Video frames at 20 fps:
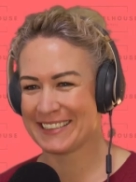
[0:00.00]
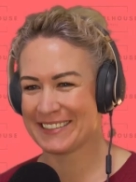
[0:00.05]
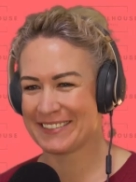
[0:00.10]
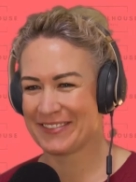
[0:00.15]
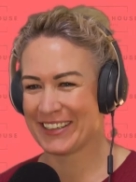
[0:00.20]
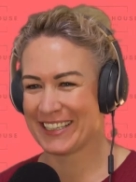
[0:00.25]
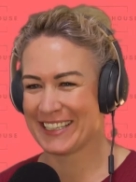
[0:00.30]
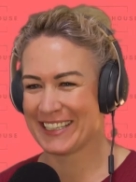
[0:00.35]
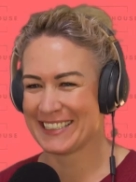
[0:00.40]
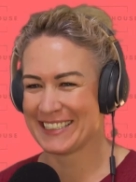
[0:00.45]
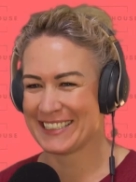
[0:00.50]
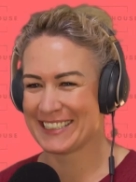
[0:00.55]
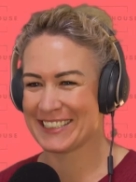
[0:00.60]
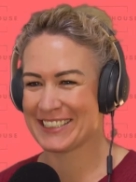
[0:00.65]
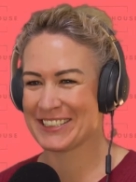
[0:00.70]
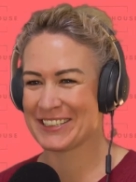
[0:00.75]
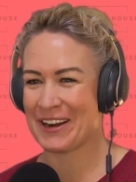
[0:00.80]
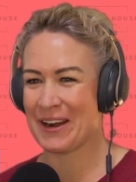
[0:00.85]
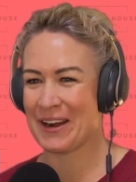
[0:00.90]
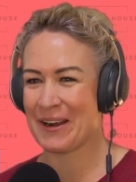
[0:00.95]
if we can
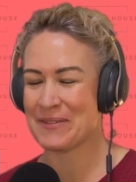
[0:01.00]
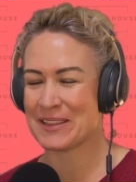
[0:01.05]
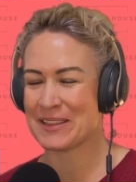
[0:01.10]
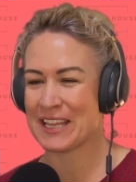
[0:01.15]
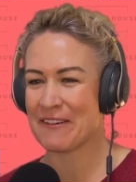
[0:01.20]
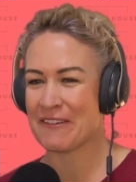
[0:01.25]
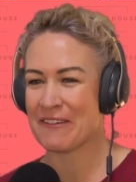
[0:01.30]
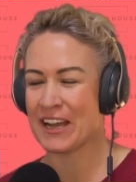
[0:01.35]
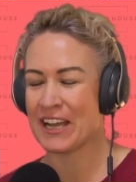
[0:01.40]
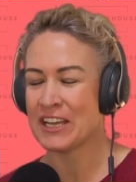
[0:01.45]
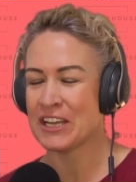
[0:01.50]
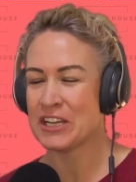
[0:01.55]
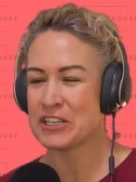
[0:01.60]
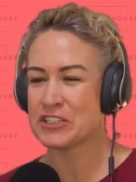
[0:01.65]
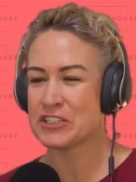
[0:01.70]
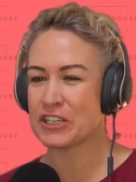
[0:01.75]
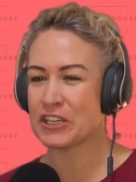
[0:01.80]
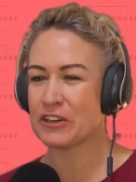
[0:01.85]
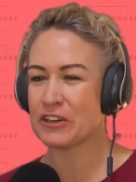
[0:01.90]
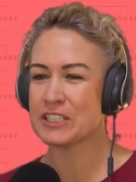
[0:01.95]
describe it that way.
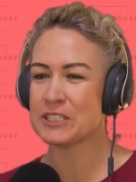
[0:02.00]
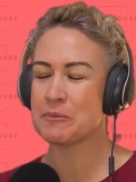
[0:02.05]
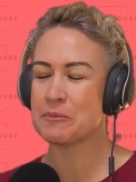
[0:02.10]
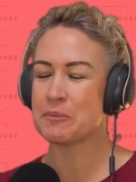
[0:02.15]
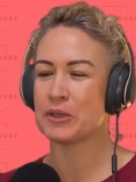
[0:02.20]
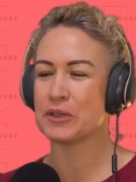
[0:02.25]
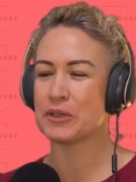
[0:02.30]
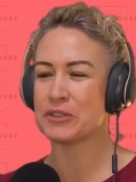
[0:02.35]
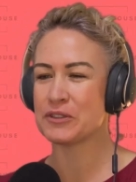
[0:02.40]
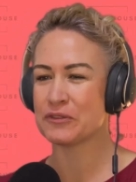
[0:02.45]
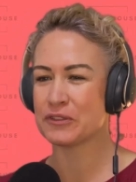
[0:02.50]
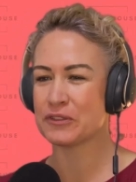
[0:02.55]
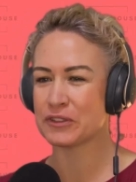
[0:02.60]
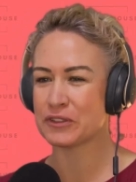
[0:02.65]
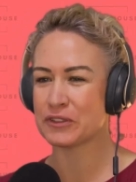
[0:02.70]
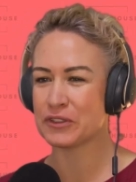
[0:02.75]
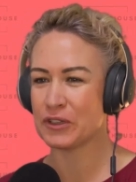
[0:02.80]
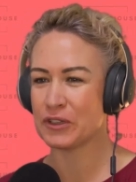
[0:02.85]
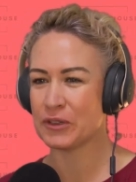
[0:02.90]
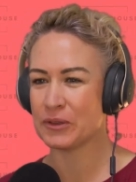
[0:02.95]
She got this
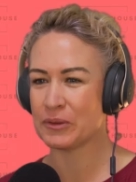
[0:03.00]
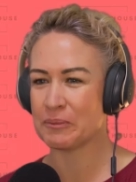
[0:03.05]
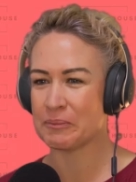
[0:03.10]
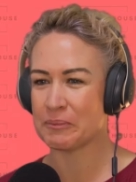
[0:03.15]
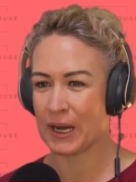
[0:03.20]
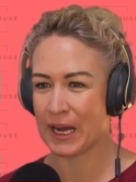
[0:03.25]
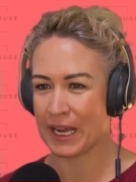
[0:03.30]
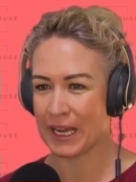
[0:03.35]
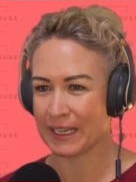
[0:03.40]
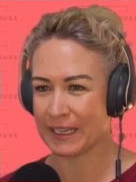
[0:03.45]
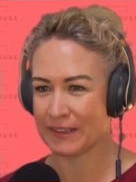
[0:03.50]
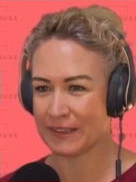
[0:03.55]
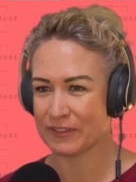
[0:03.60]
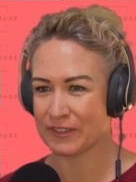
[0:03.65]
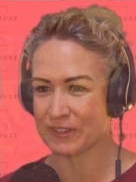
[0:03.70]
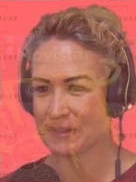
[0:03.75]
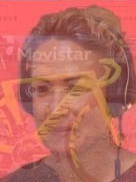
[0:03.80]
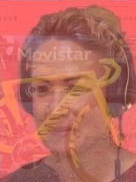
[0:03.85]
beautiful new bike